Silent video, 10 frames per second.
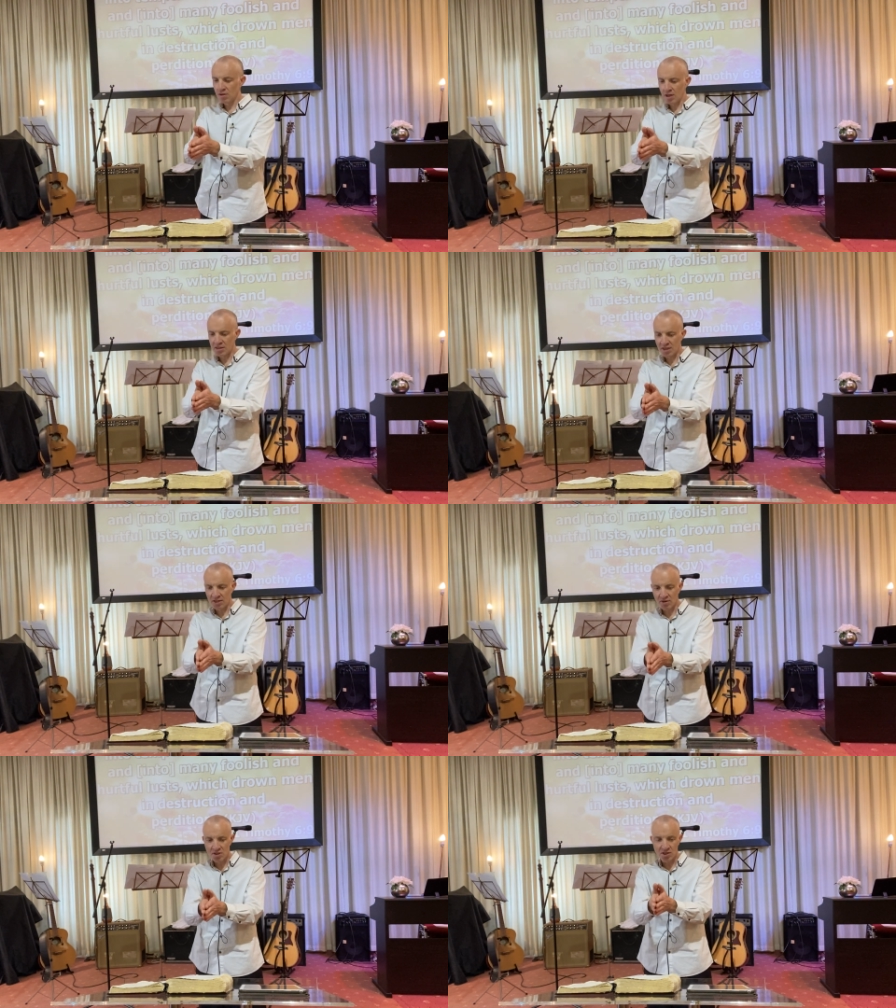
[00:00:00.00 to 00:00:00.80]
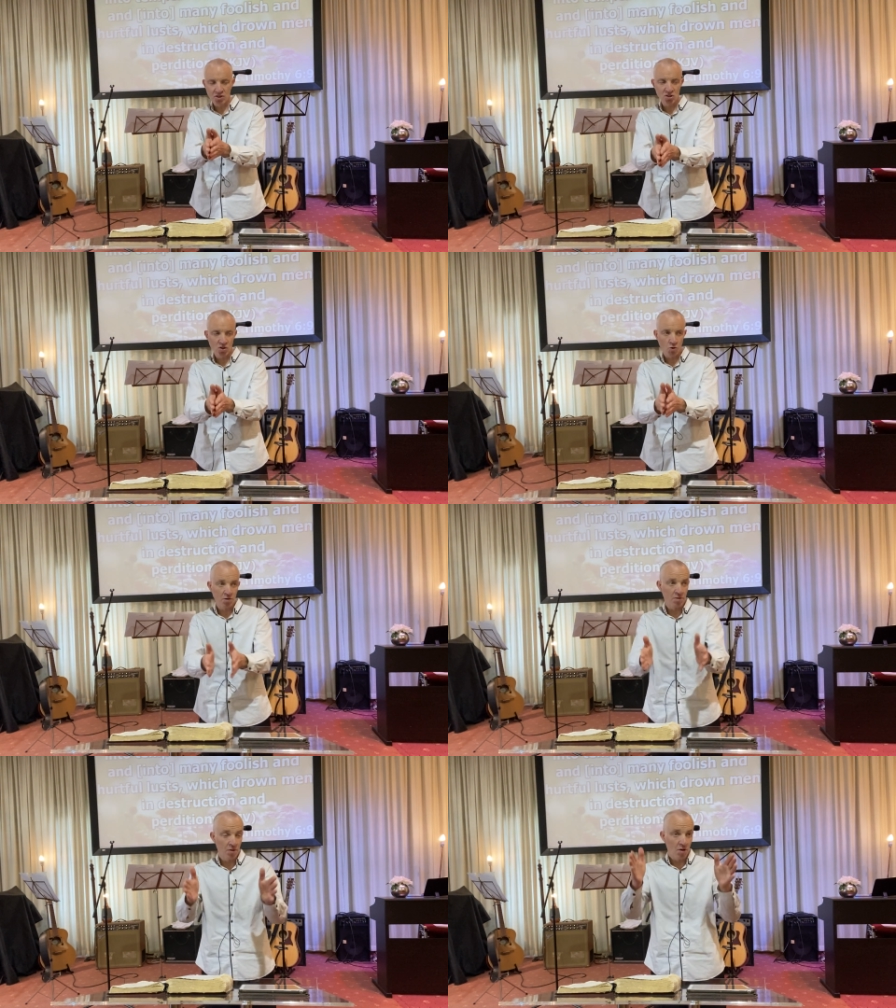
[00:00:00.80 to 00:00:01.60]
Actually, it's interesting he uses the
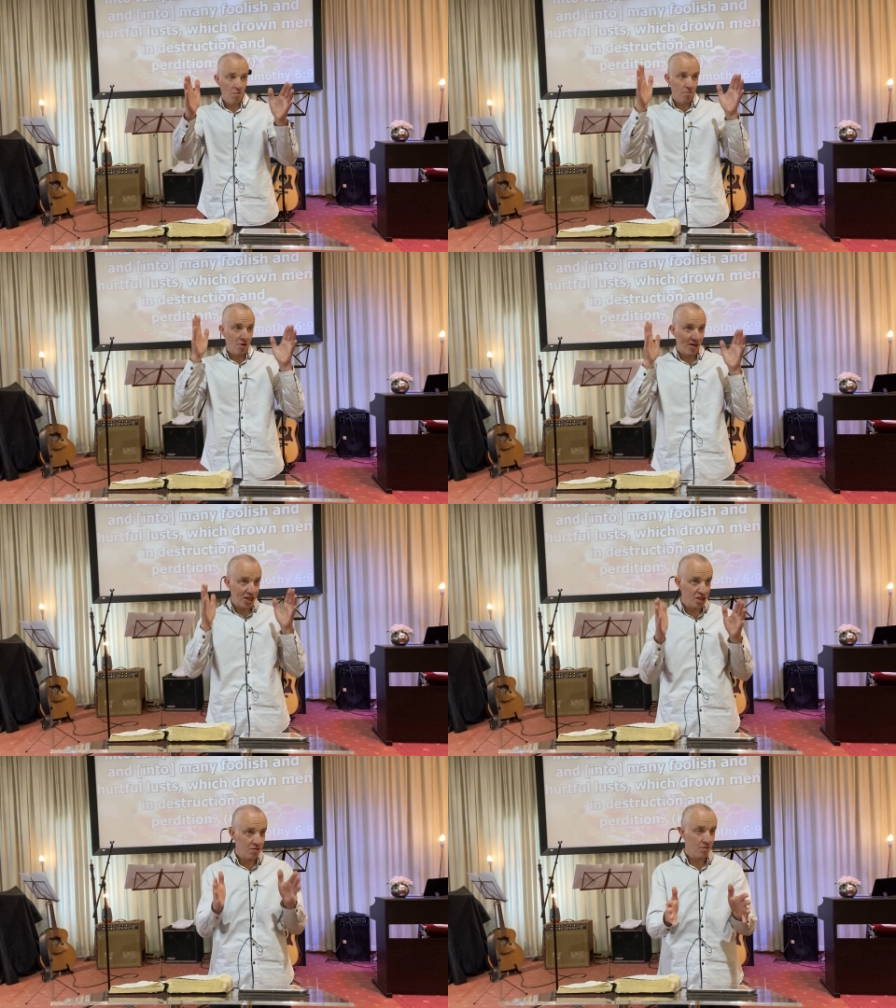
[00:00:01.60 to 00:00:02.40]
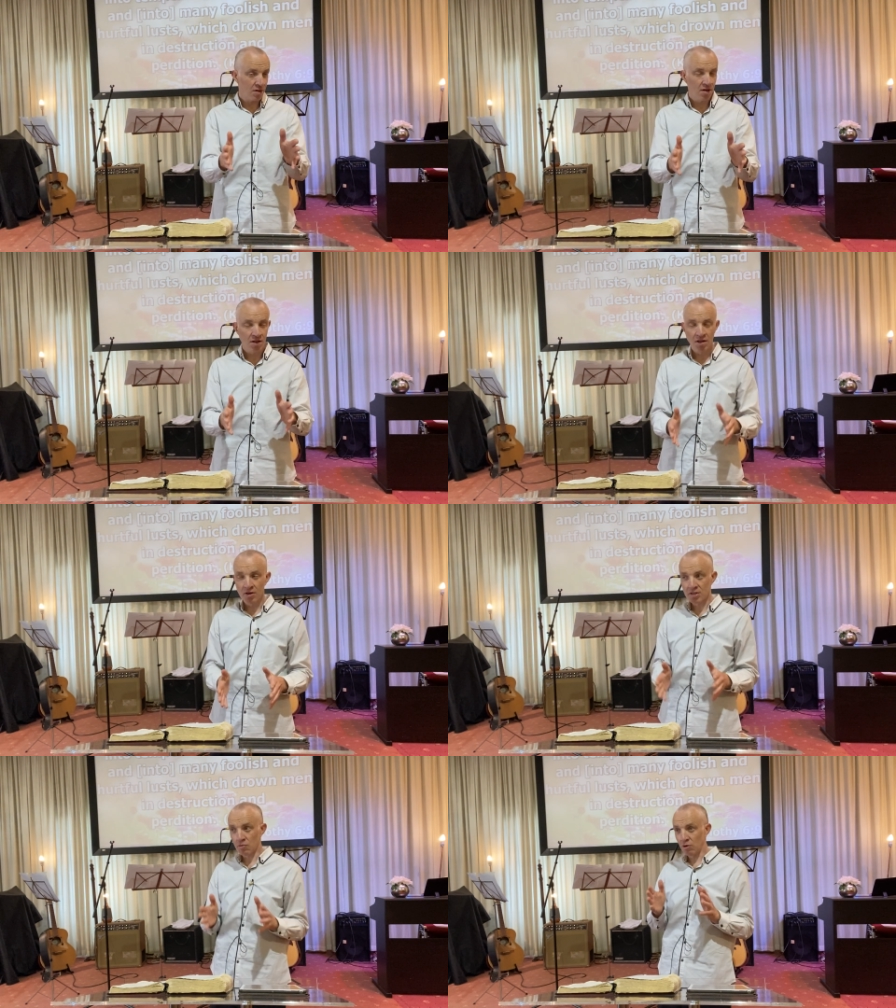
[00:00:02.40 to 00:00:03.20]
word perdition.
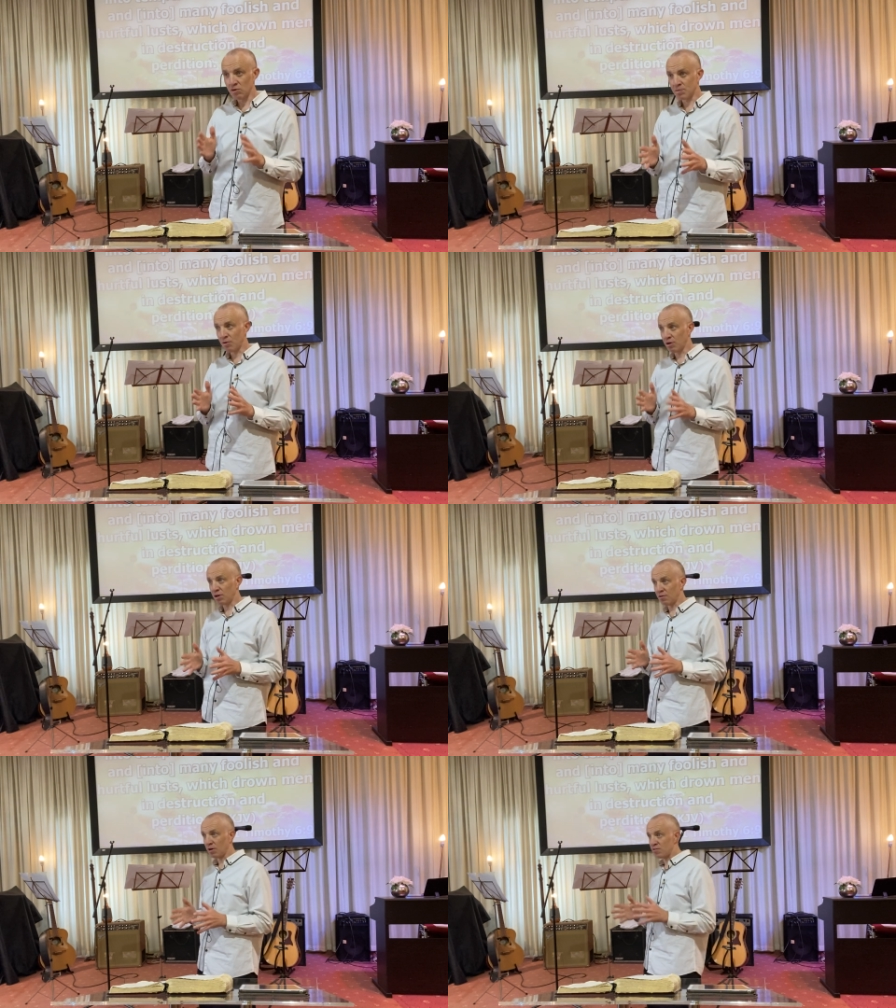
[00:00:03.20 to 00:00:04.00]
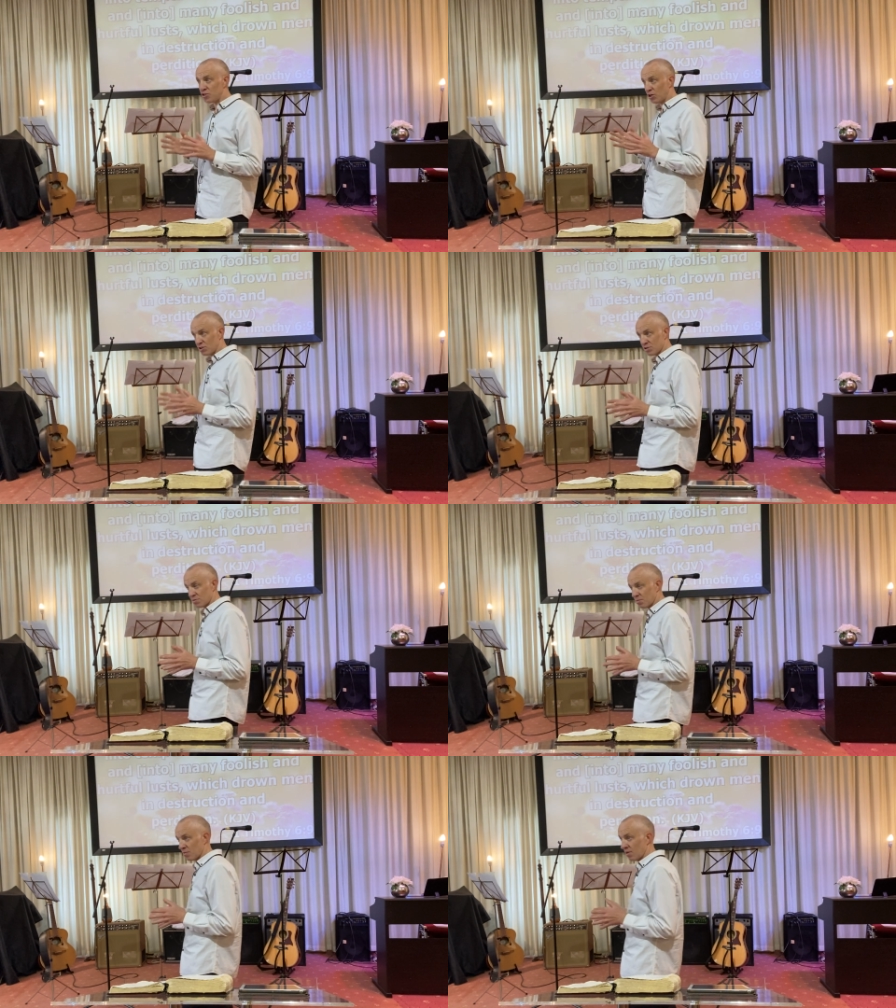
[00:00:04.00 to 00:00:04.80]
Is that word was spoken of, of, Judas?
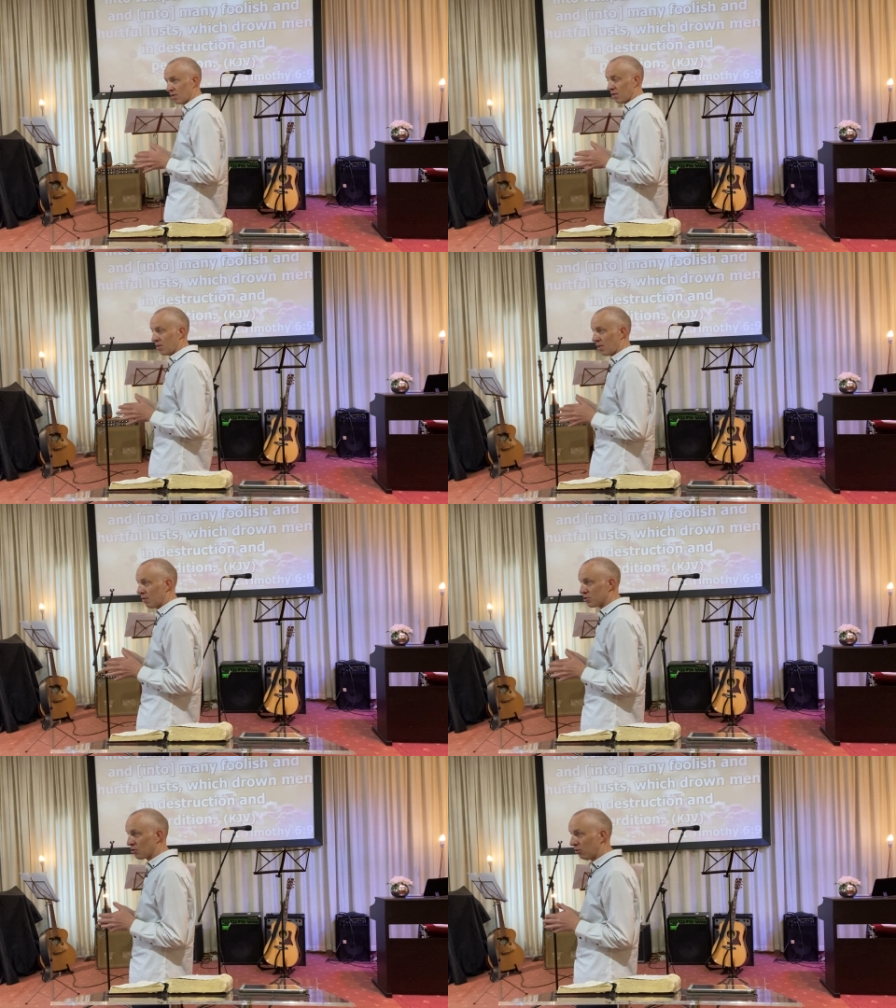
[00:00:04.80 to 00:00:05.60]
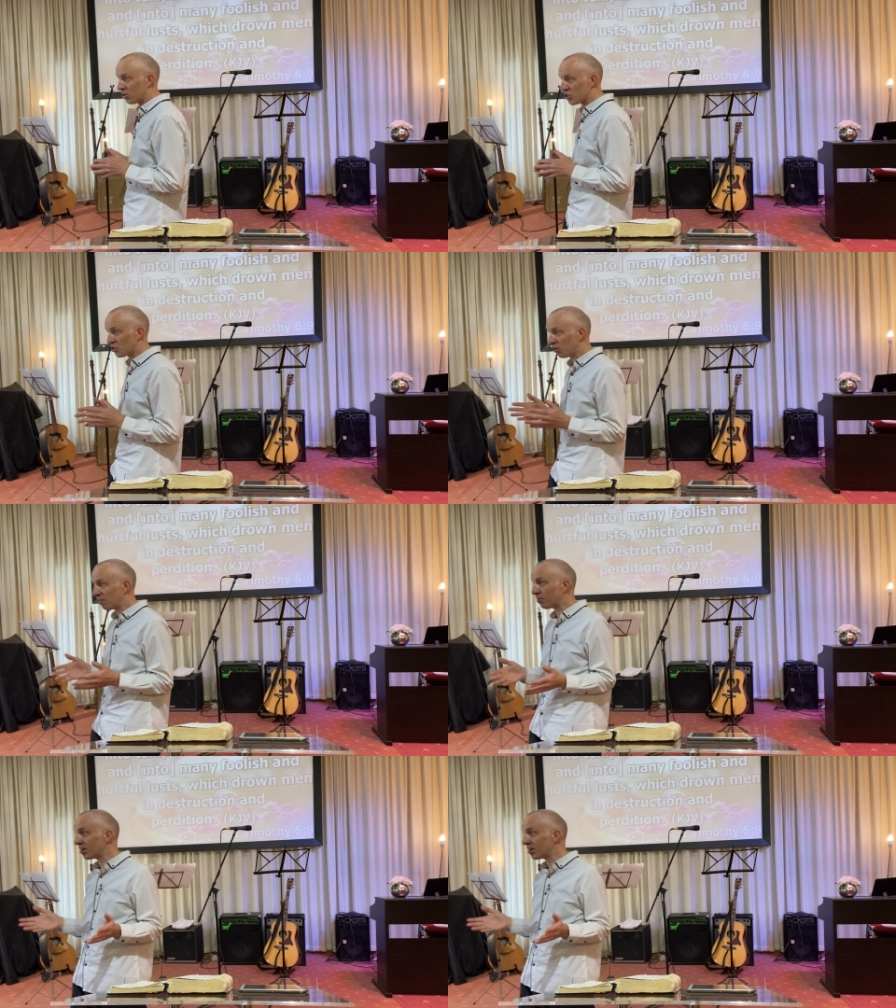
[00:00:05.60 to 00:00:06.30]
He was called the son of